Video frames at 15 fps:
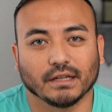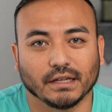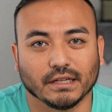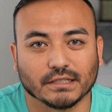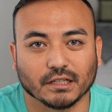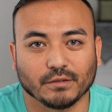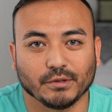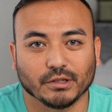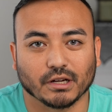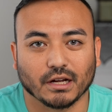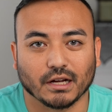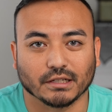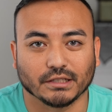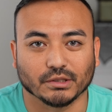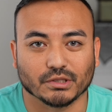is gonna be your
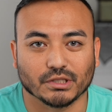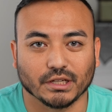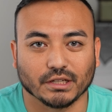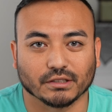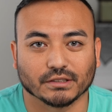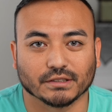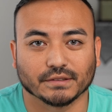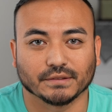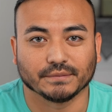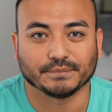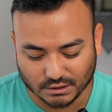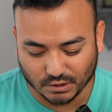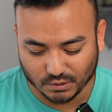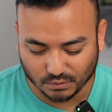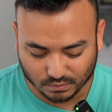cocktail shakers.
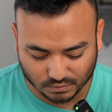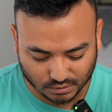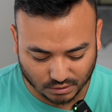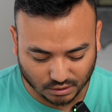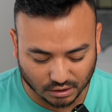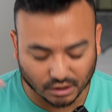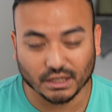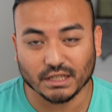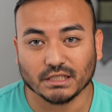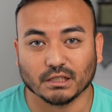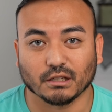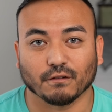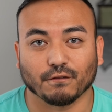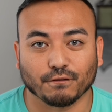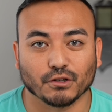So this
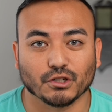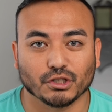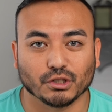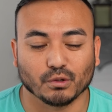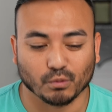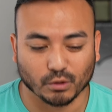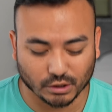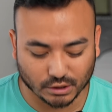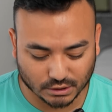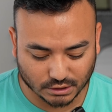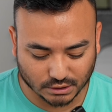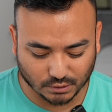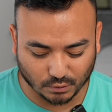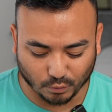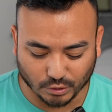for sure
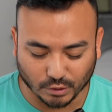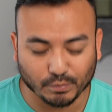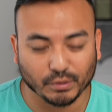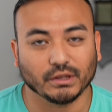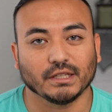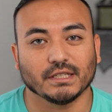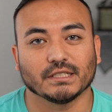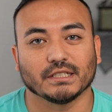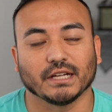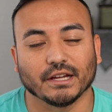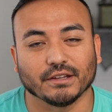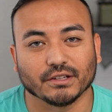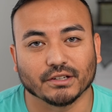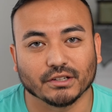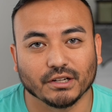works. When you put these
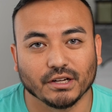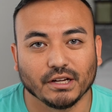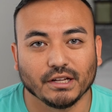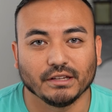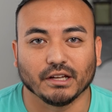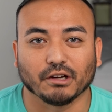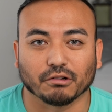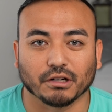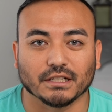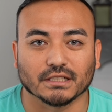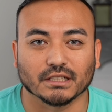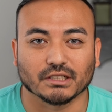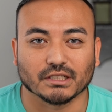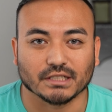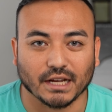together, they create
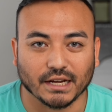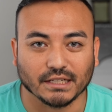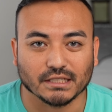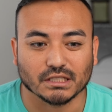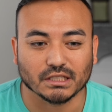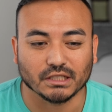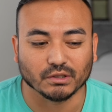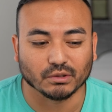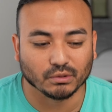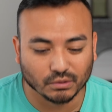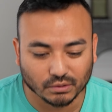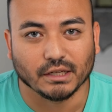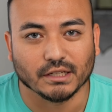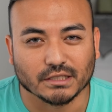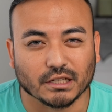such a tight
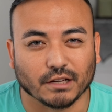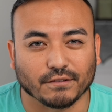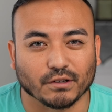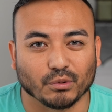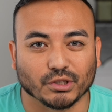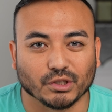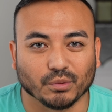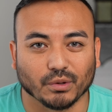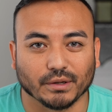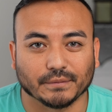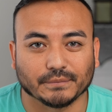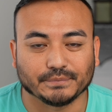seal. It's definitely what you want.